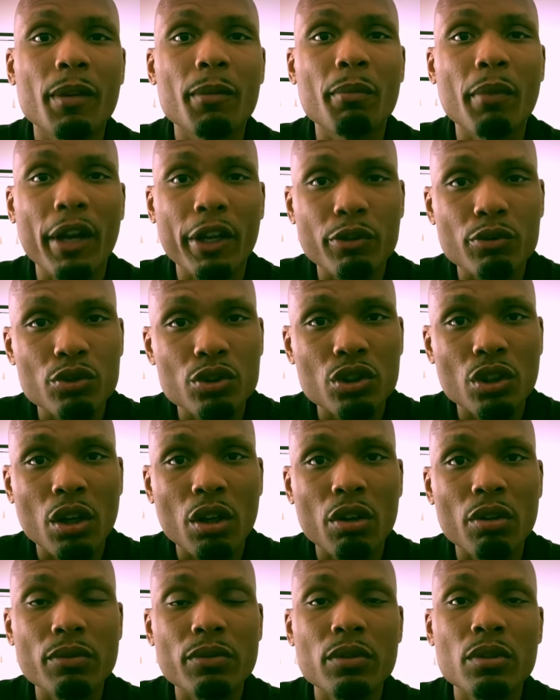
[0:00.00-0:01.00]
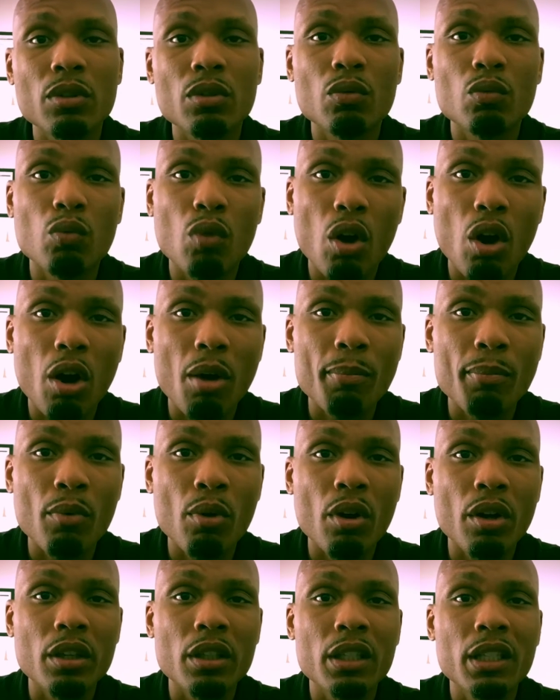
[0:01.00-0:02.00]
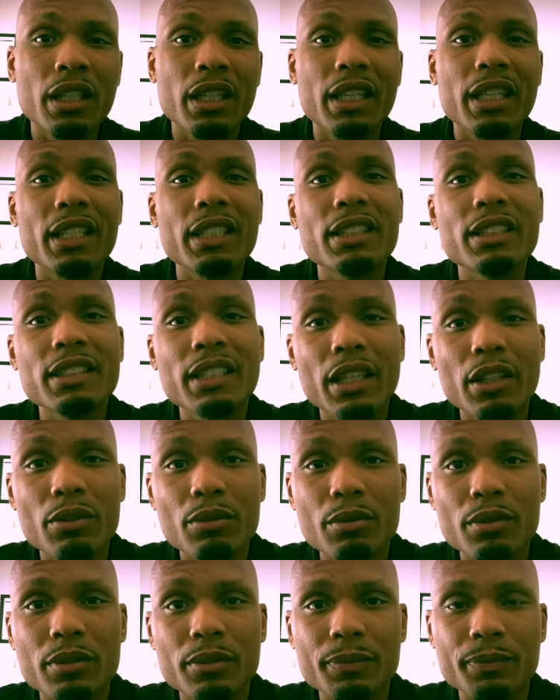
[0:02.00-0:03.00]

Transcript: Microsoft, Walmart, etc.